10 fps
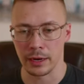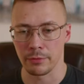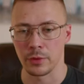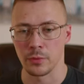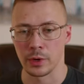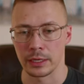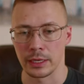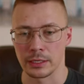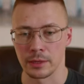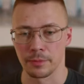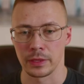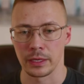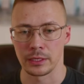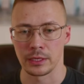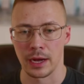and if you want to get something
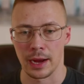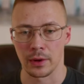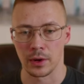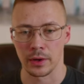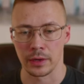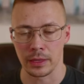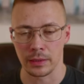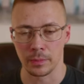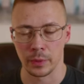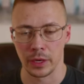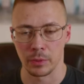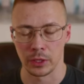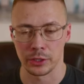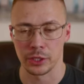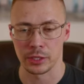that's not already been
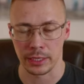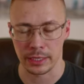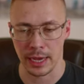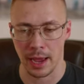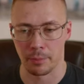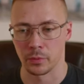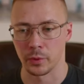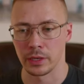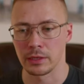maliciously tampered with,